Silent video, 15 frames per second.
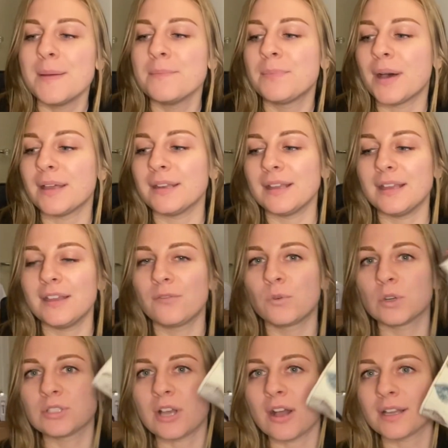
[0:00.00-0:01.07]
But if
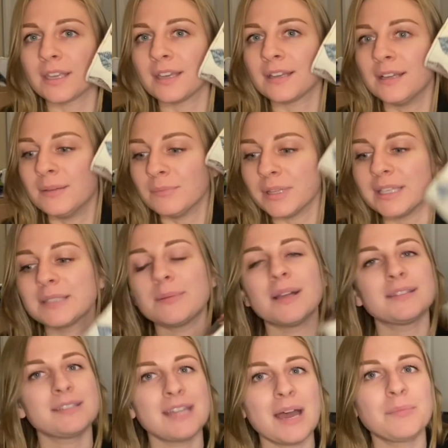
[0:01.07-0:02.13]
we're talking
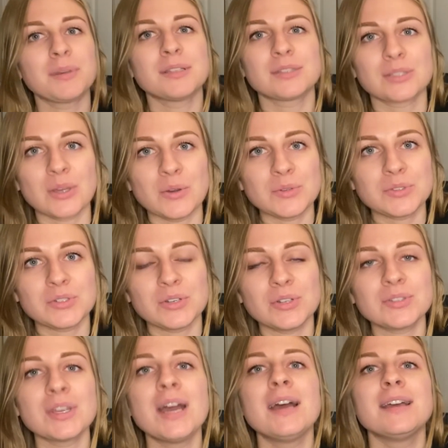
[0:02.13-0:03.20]
placemats, napkins, coasters,